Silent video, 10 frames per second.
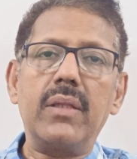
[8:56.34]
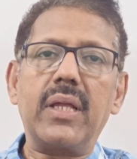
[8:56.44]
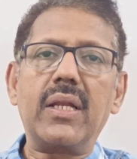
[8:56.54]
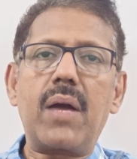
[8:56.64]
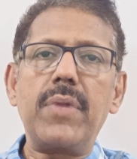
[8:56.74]

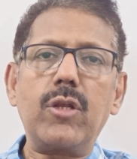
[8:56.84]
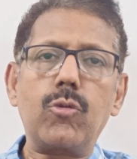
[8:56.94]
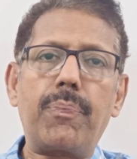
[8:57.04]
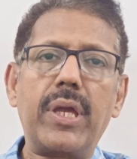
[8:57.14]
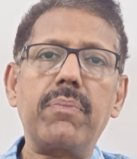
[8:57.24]
Then, coming
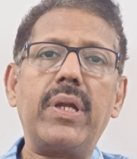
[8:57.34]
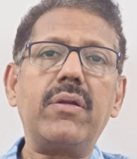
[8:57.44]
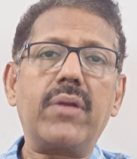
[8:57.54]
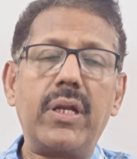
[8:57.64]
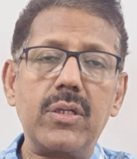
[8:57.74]
to
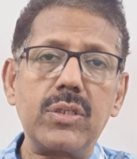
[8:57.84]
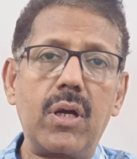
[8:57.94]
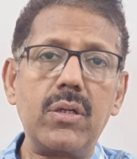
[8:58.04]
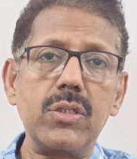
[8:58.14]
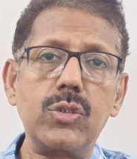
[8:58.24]
pigmentary
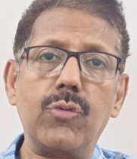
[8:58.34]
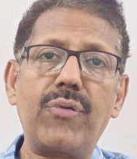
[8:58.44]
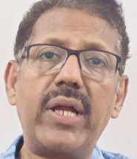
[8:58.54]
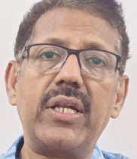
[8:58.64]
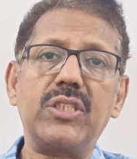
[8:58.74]
disorders, you
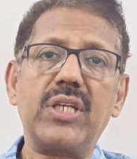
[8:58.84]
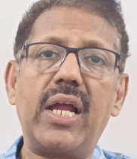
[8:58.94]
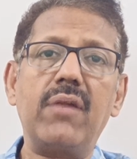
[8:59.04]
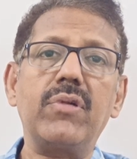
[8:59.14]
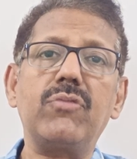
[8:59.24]
find a
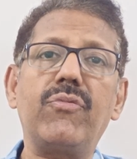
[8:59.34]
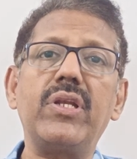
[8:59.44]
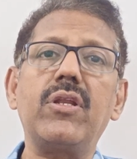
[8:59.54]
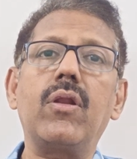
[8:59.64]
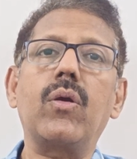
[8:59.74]
child with
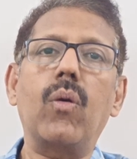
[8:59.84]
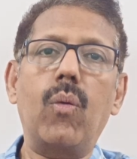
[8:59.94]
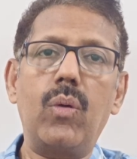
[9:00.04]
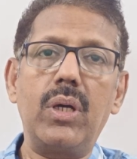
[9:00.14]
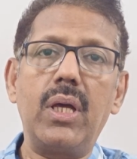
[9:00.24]

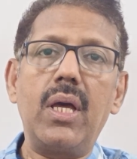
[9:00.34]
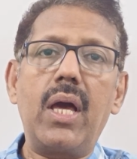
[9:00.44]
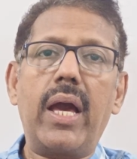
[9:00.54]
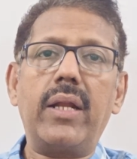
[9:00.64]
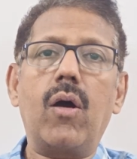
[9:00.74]
vitiligo,
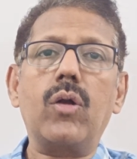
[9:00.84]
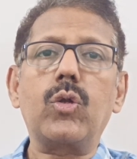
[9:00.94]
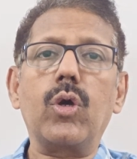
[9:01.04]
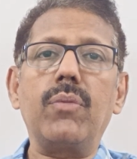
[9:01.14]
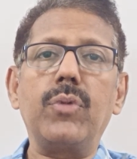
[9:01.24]
an
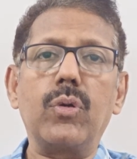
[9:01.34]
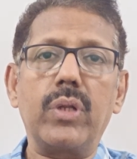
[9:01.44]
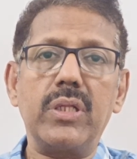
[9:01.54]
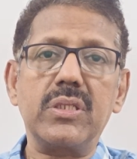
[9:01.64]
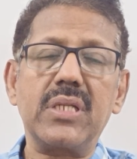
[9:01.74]

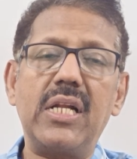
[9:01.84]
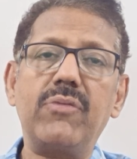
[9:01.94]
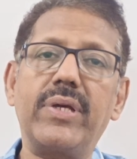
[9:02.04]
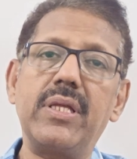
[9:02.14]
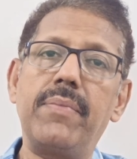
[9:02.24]
autoimmune
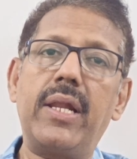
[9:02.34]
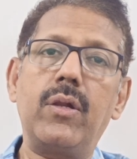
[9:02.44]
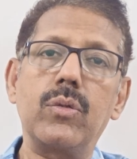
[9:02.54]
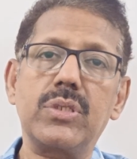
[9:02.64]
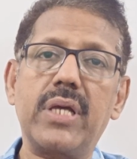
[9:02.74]
insult where the
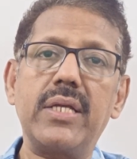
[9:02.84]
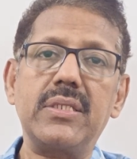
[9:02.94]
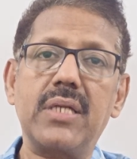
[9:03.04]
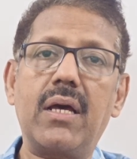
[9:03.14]
melanocytes